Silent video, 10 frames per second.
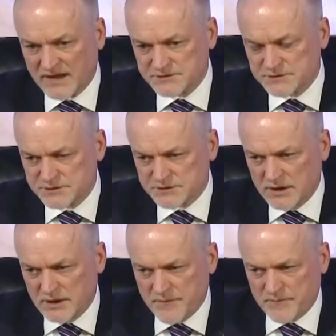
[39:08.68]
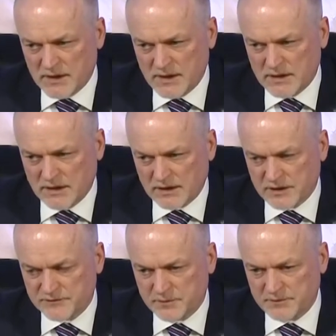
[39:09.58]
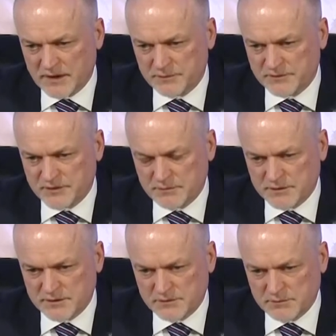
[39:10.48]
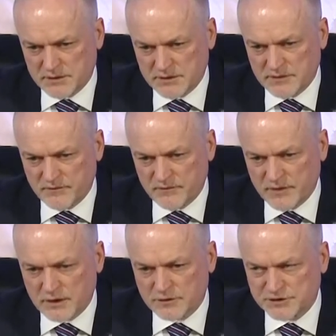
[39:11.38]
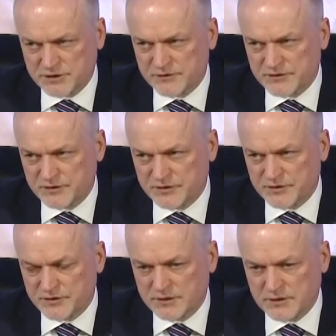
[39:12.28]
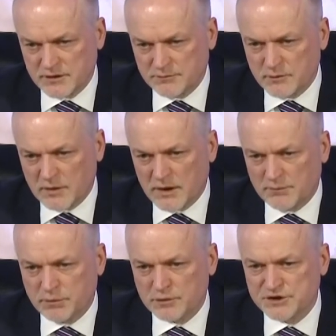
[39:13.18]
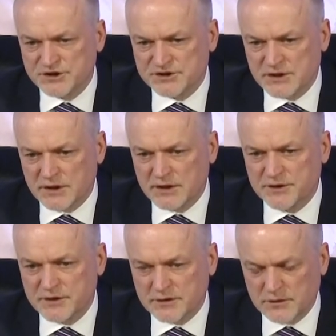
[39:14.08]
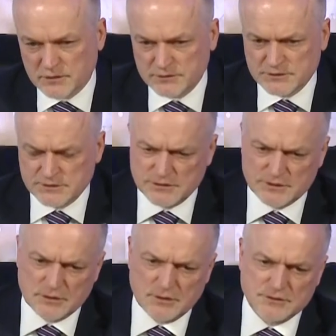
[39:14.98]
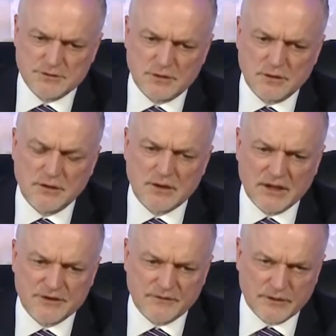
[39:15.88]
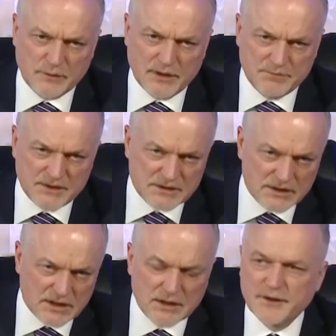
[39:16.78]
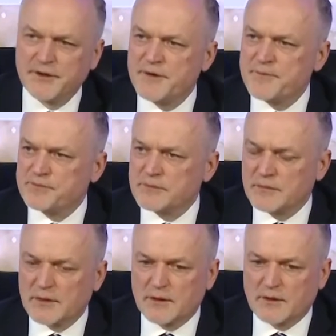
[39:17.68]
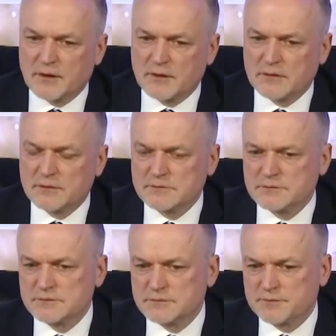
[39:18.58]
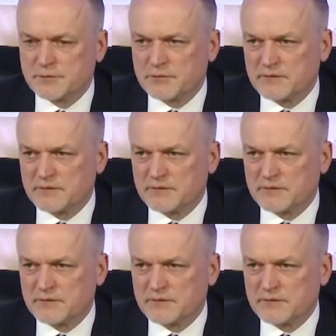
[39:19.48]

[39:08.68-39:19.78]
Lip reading: upon which we want to run our operations. We want our Capex spend to be below 1 times the EBITDA we generate.